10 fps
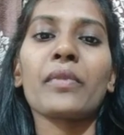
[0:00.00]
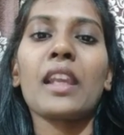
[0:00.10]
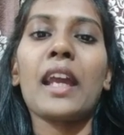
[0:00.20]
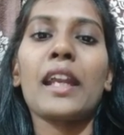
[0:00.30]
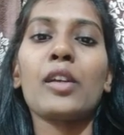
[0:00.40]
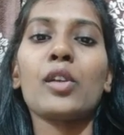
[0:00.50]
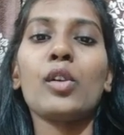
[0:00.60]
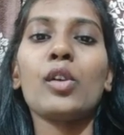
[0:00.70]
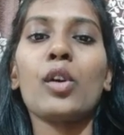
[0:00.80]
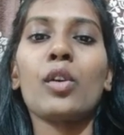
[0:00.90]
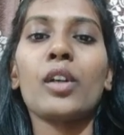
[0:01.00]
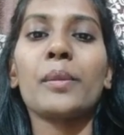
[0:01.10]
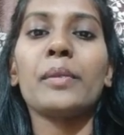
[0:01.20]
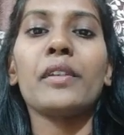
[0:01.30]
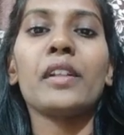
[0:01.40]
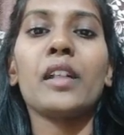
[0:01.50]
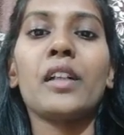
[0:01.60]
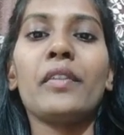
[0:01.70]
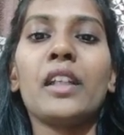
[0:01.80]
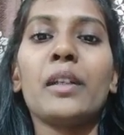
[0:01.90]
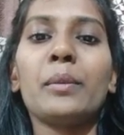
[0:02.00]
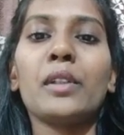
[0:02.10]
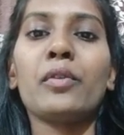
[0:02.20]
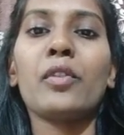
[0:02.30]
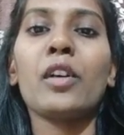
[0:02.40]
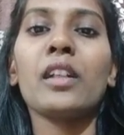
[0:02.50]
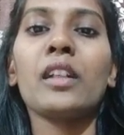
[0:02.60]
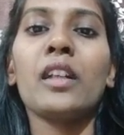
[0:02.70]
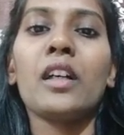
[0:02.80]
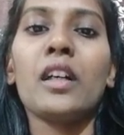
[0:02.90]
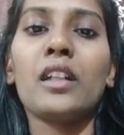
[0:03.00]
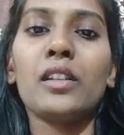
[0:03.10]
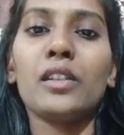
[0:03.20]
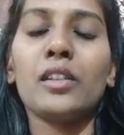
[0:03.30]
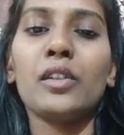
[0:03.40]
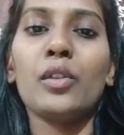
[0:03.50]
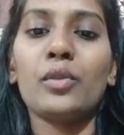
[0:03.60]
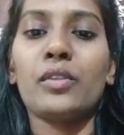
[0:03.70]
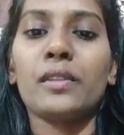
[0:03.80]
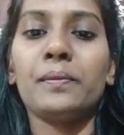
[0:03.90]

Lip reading: and no longer be available for use.